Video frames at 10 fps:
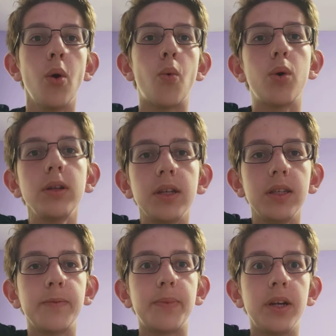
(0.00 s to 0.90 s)
What
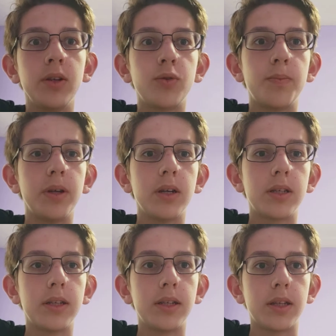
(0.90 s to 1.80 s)
is peer-to-peer
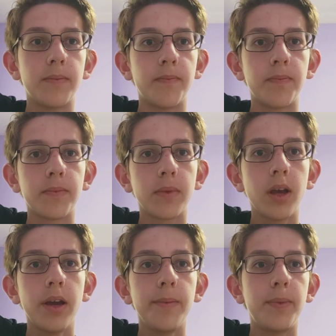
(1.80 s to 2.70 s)
system?
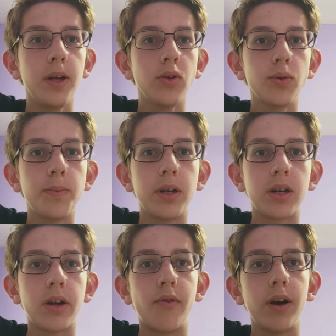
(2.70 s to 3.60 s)

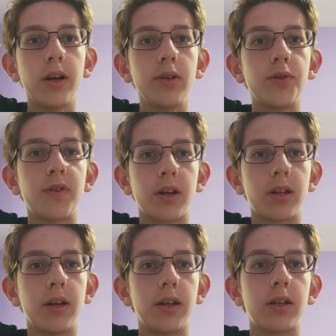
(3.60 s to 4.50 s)
Peer-to-peer, a variant of
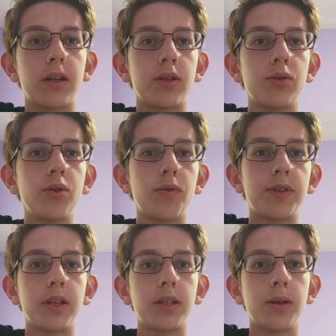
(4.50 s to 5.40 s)
architecture of
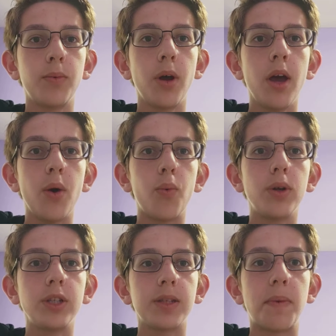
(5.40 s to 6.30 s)
system
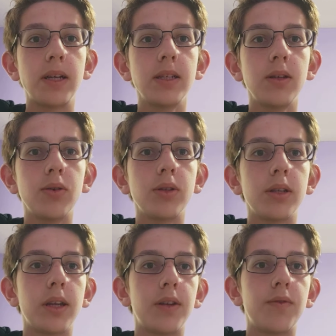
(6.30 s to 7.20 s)
which is based on a
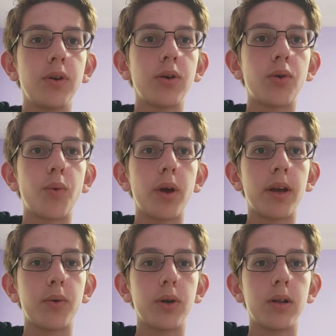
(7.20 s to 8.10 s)
network of
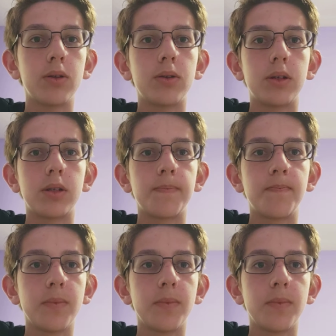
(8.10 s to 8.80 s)
equal nodes.